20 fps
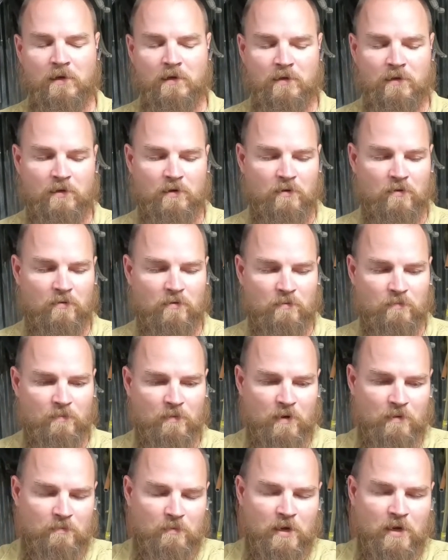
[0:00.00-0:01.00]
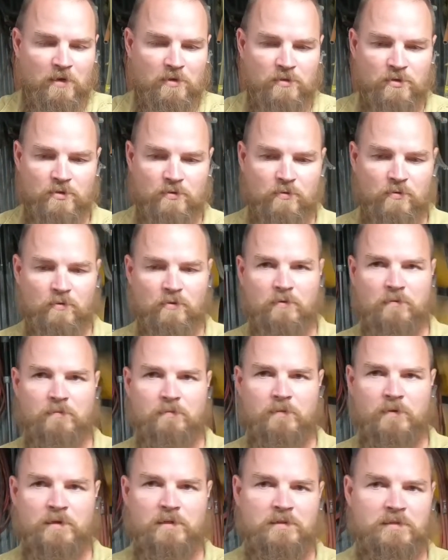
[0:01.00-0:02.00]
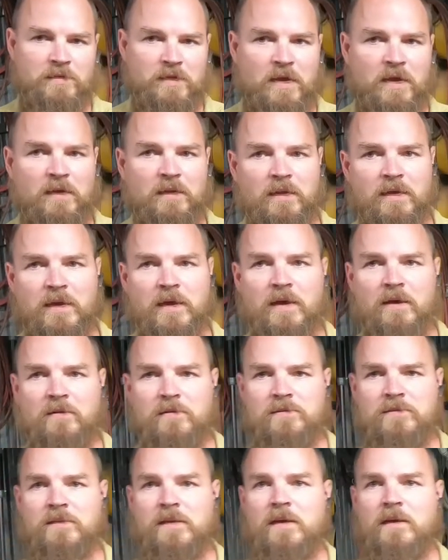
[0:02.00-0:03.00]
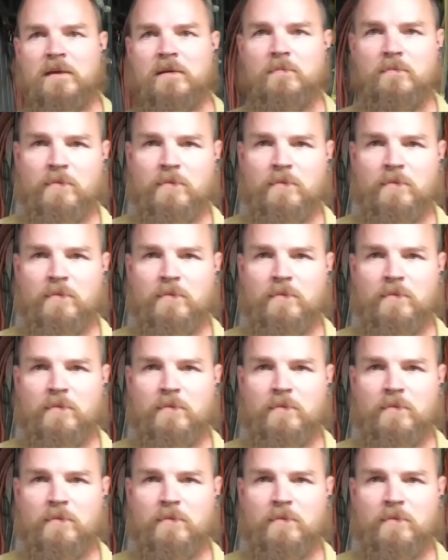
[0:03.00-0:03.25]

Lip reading: You know, I'm not sure exactly how to say it,